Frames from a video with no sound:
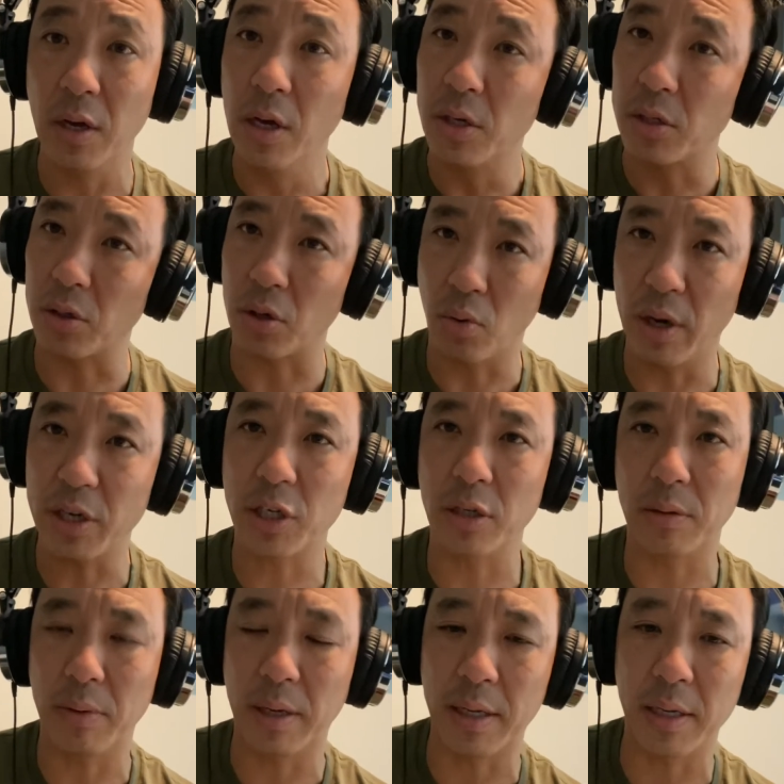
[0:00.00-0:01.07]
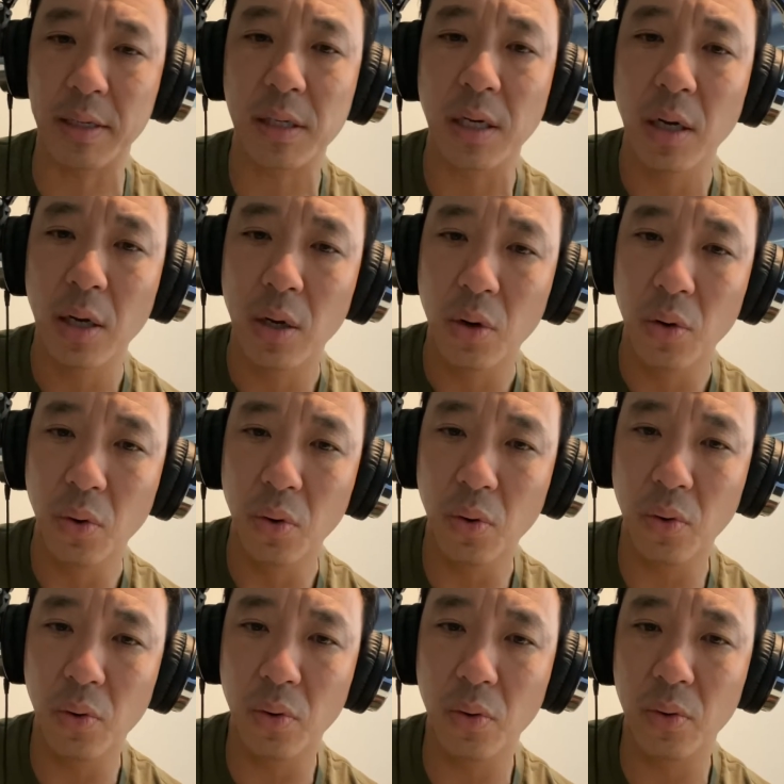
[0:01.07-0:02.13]
So the question is,
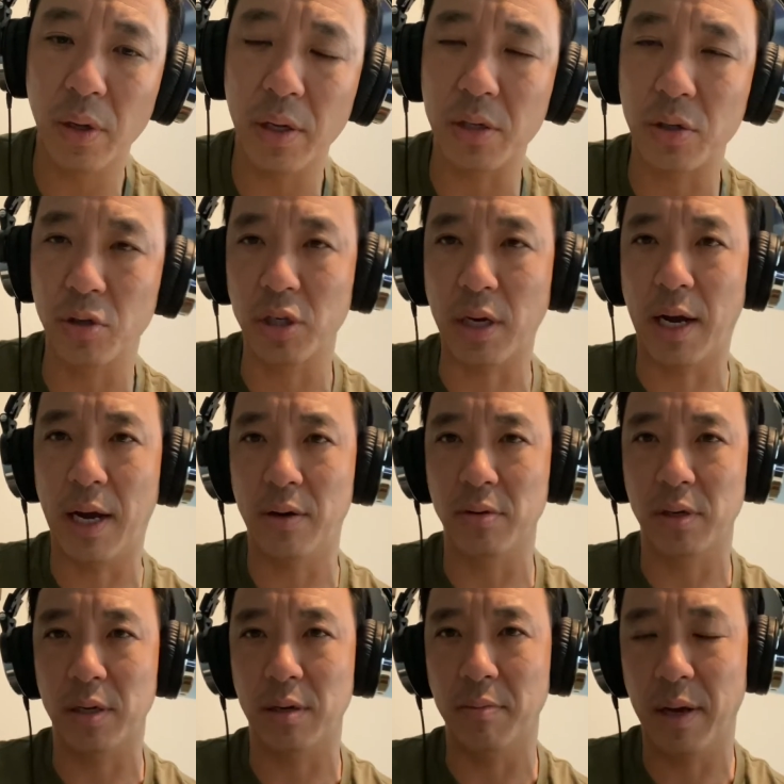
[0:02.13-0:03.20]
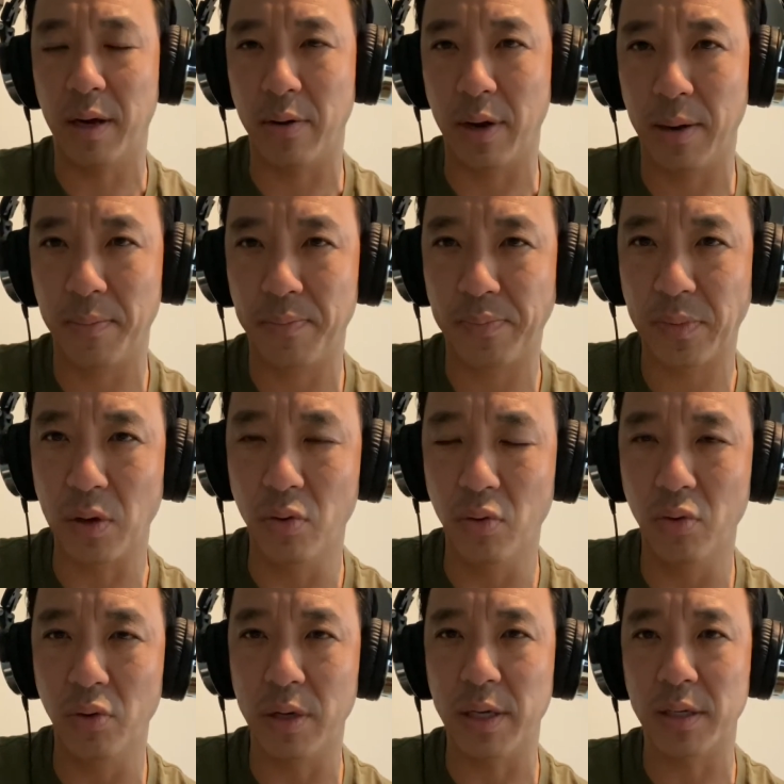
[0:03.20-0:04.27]
who is your child going to marry?
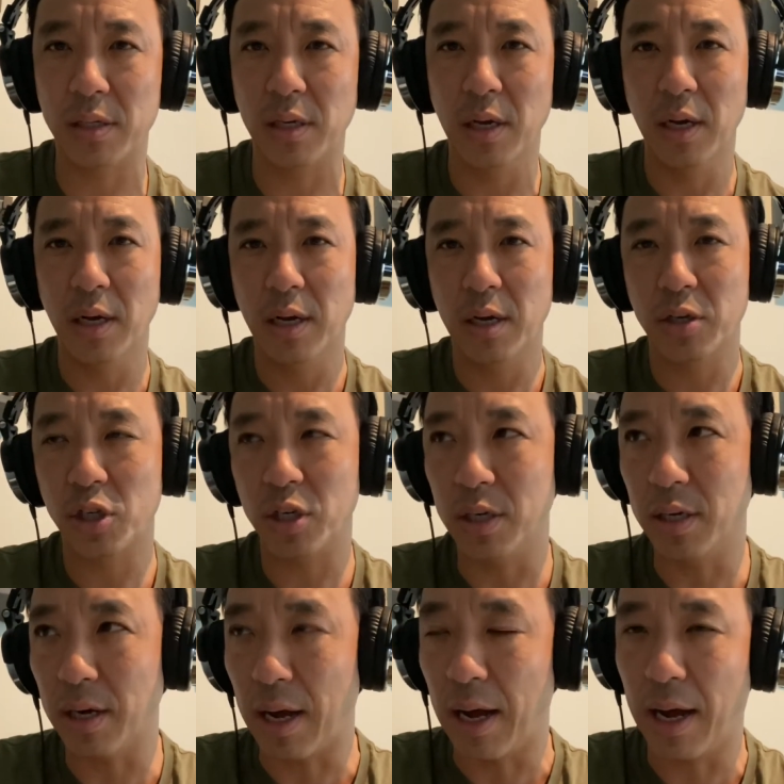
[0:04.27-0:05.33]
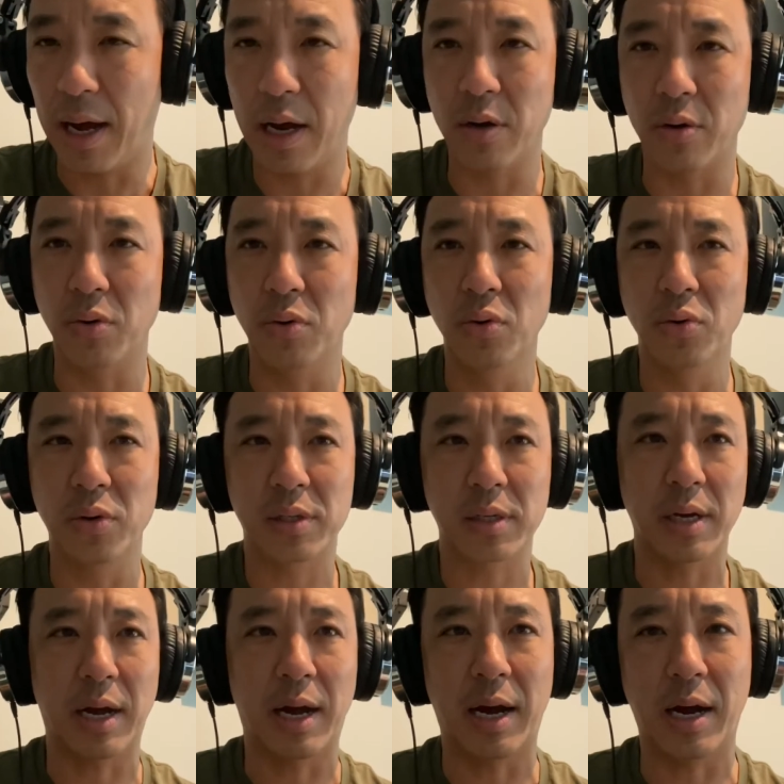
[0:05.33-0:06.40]
Who is she going to hire? Who is going
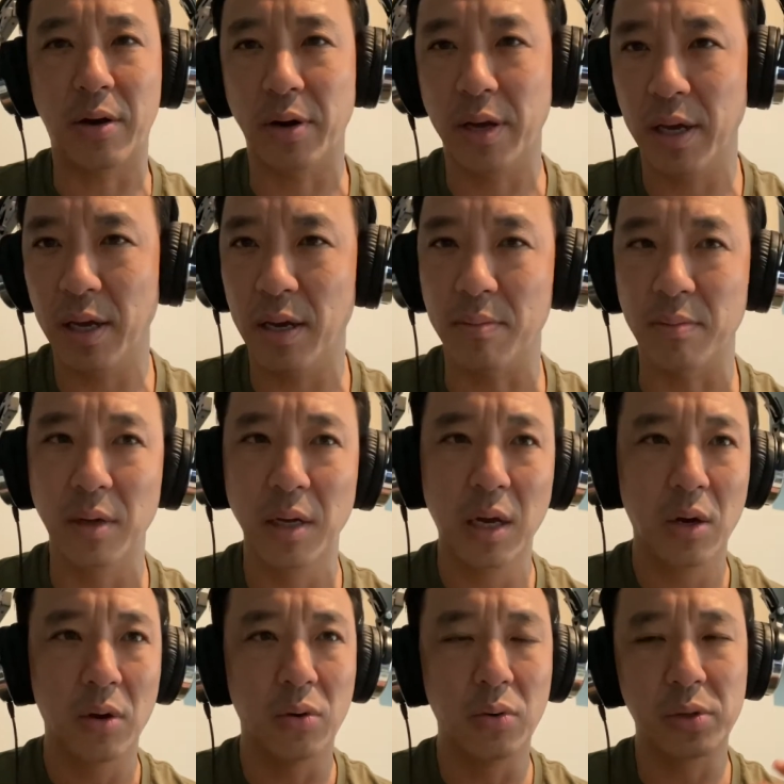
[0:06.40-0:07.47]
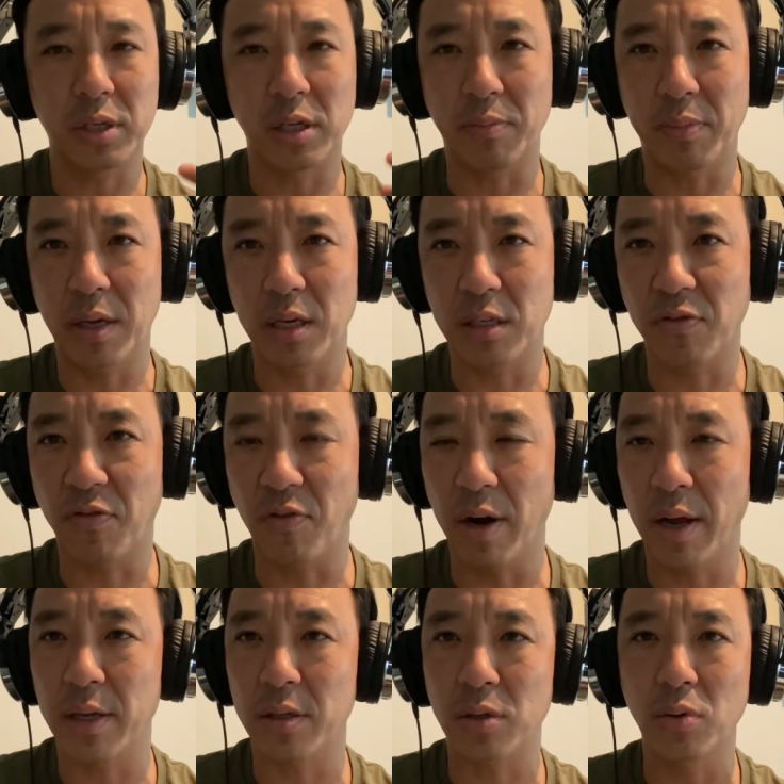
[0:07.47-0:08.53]
to hire him? Who's going to be his
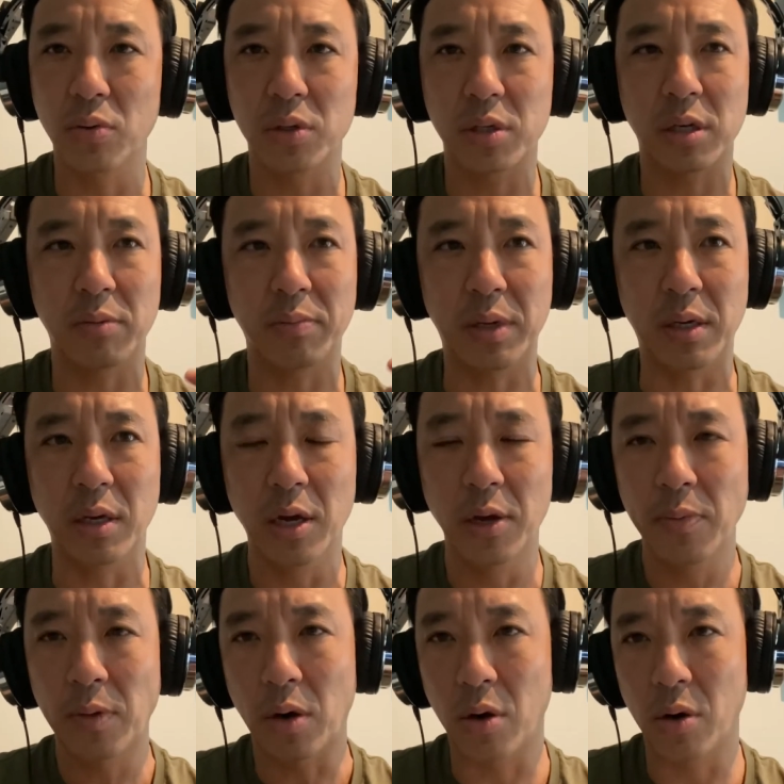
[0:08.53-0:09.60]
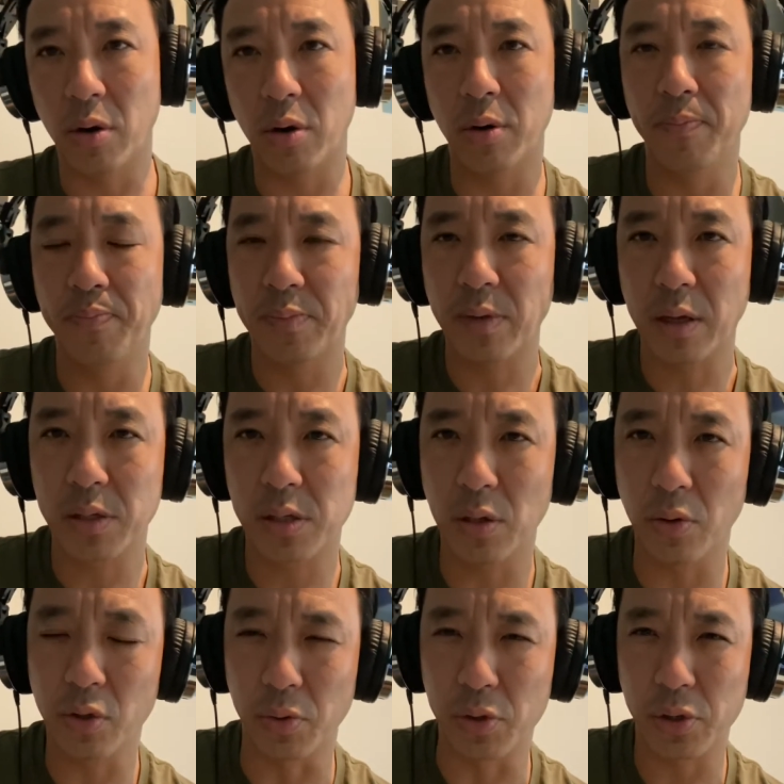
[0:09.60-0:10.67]
friends? Who's going to be her
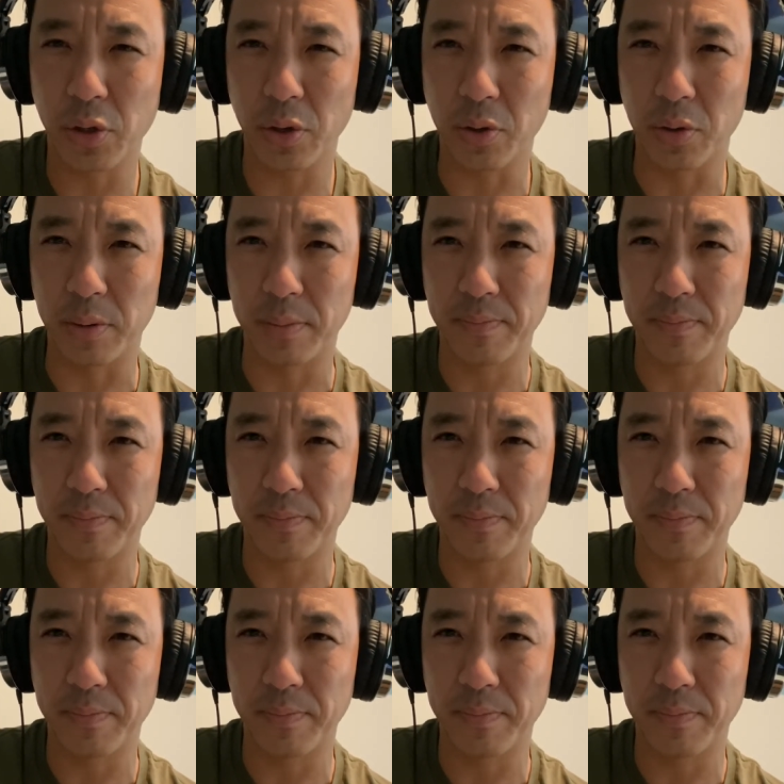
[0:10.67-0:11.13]
social circle?